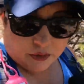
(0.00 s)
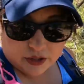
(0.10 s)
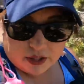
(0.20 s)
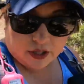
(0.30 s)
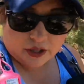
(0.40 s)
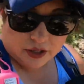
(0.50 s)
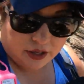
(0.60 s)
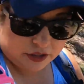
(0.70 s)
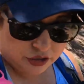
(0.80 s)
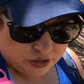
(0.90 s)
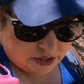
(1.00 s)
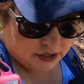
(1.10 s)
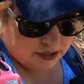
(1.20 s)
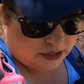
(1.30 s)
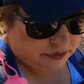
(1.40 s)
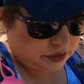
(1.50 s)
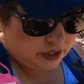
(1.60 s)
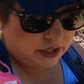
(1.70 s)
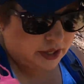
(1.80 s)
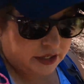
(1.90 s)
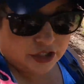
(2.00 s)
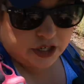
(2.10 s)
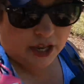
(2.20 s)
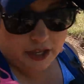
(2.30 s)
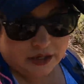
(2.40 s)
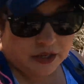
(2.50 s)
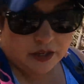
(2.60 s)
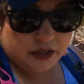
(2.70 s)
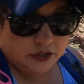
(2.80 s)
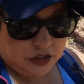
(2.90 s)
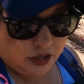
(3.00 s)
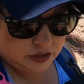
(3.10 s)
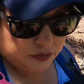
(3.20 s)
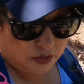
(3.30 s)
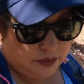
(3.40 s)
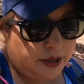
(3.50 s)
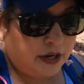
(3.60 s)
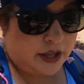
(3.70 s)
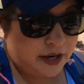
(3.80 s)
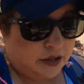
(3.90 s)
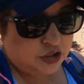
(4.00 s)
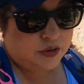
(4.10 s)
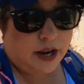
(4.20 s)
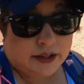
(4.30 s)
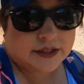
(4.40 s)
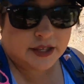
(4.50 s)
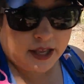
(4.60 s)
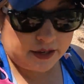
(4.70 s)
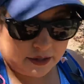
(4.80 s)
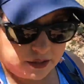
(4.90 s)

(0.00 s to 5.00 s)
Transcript: with trees and stuff, so you get a lot of shade, so you don't have to worry about a lot of direct sun.